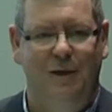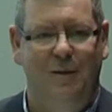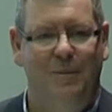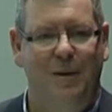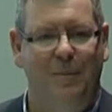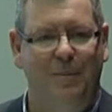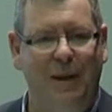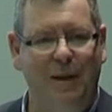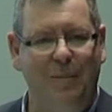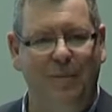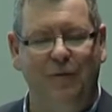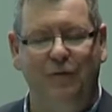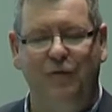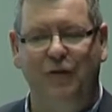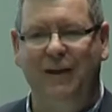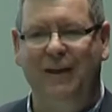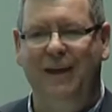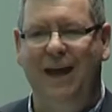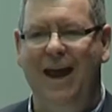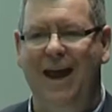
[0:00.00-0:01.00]
But people
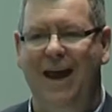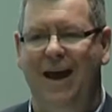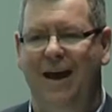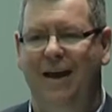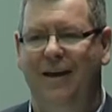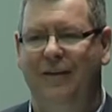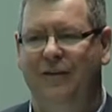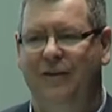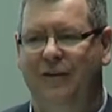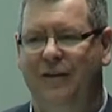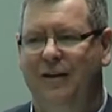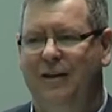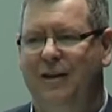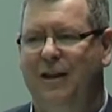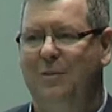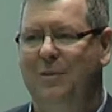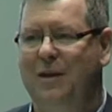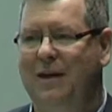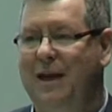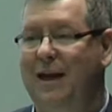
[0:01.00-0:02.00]
forget
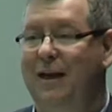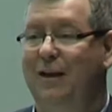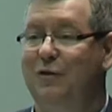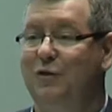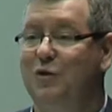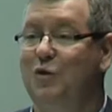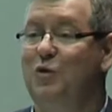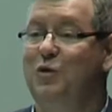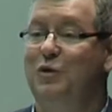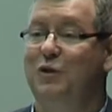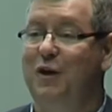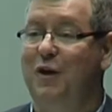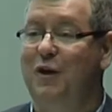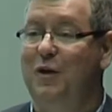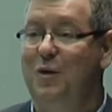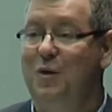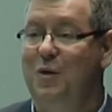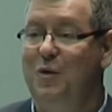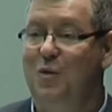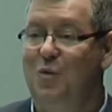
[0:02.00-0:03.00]
that millennials
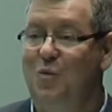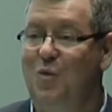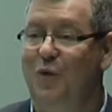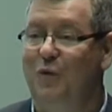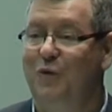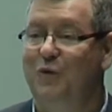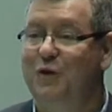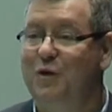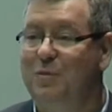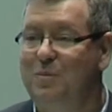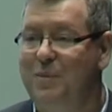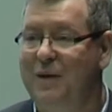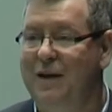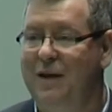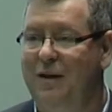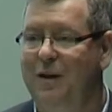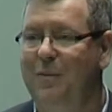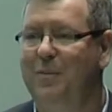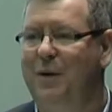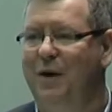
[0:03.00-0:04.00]
also want to
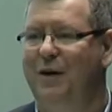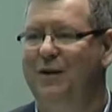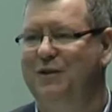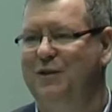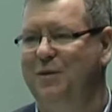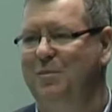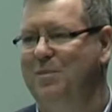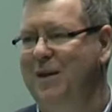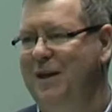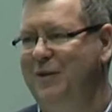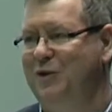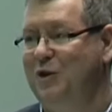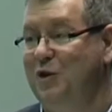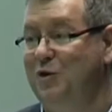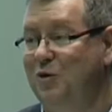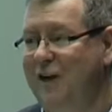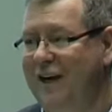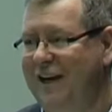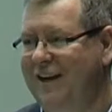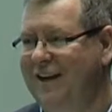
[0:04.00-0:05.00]
be the person
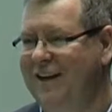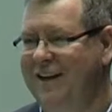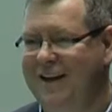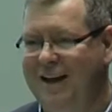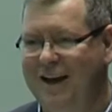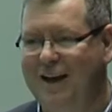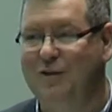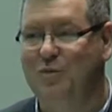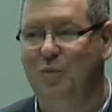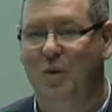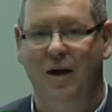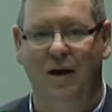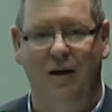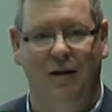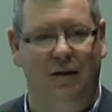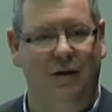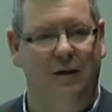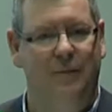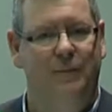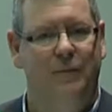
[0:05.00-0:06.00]
mentoring as
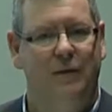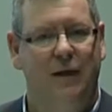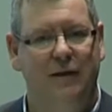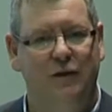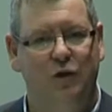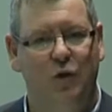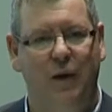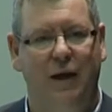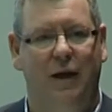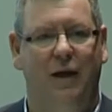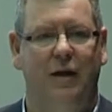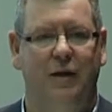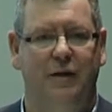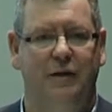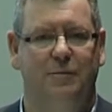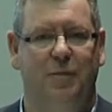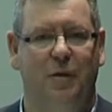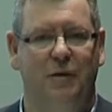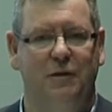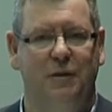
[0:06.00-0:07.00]
well, as quickly
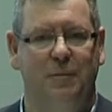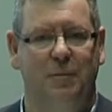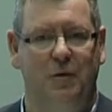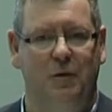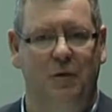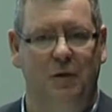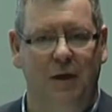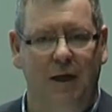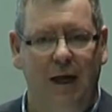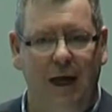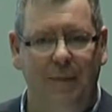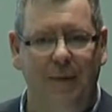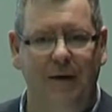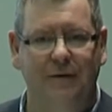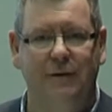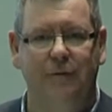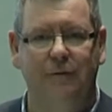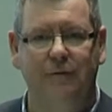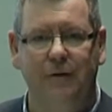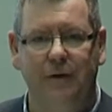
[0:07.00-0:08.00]
as possible. And
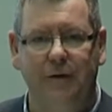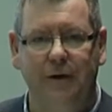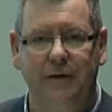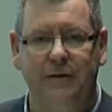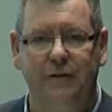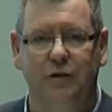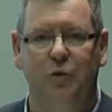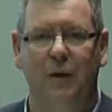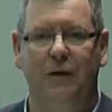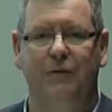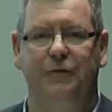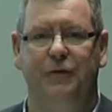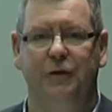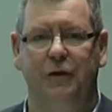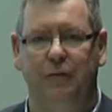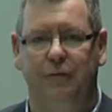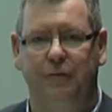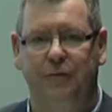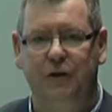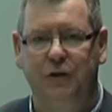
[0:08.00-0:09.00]
that's a very swift and
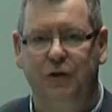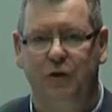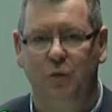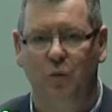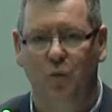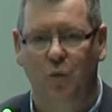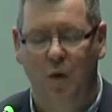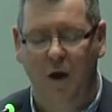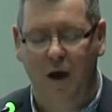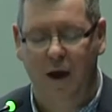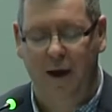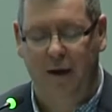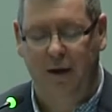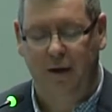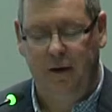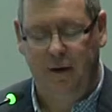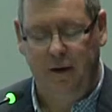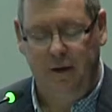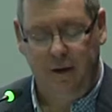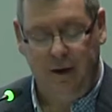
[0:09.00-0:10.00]
efficient way
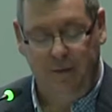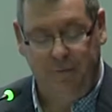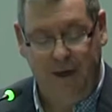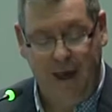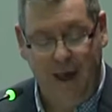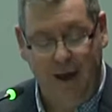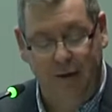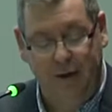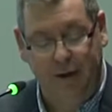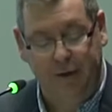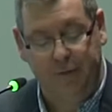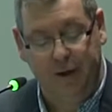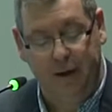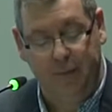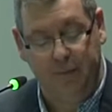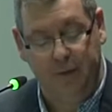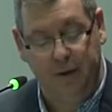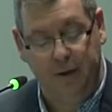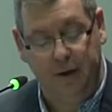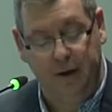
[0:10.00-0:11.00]
of carrying
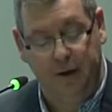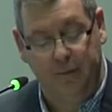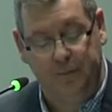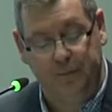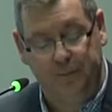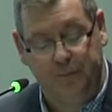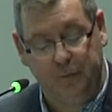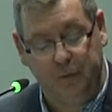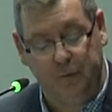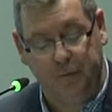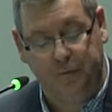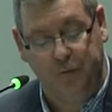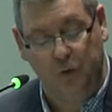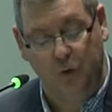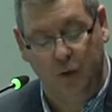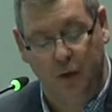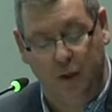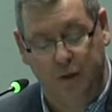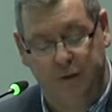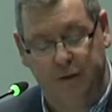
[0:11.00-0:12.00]
them
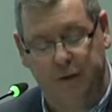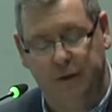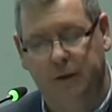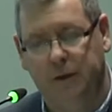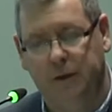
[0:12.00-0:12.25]
forward.